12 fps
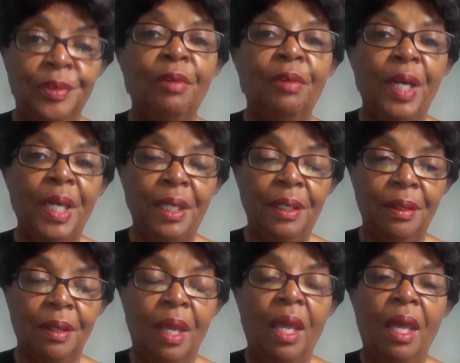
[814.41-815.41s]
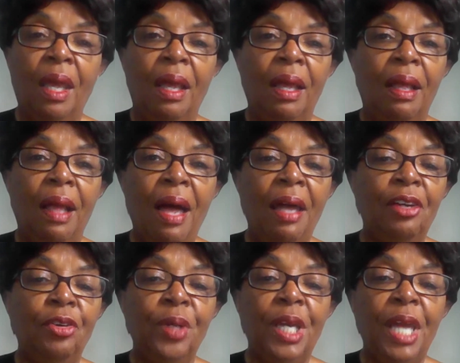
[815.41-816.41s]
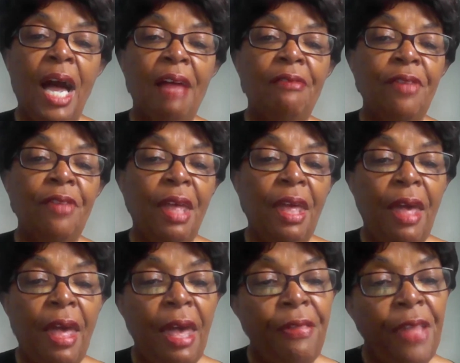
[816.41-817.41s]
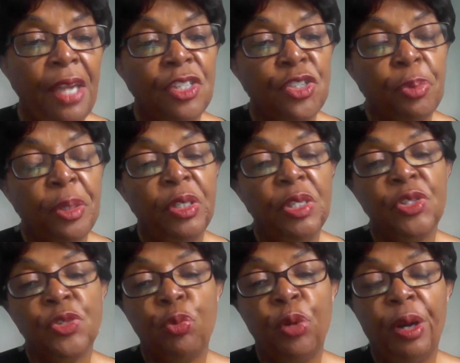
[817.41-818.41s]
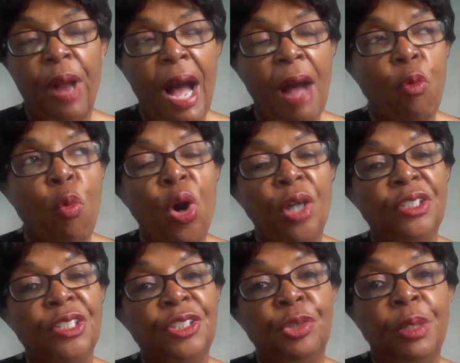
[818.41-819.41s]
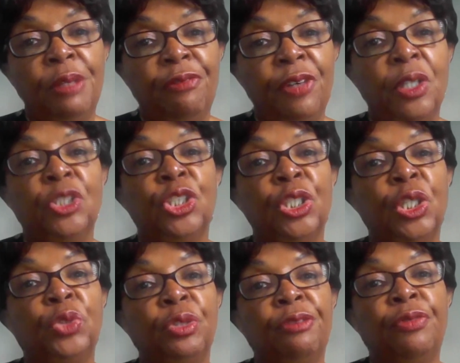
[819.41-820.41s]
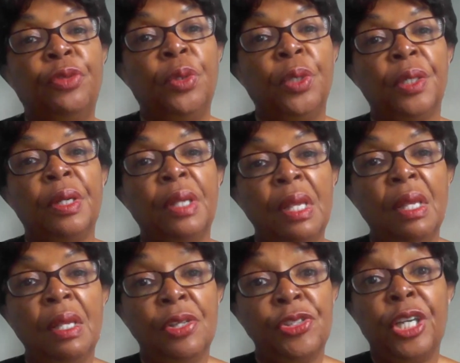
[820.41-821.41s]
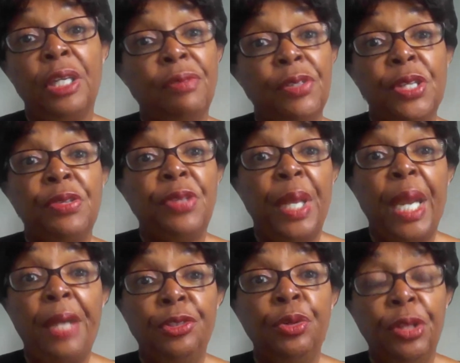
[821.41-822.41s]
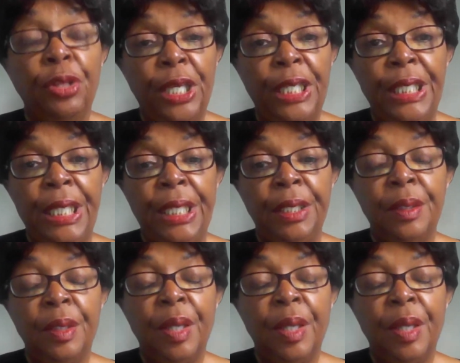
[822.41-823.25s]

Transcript: right. I agree. I've had that experience where I wanted to refer children for services that I knew that they needed,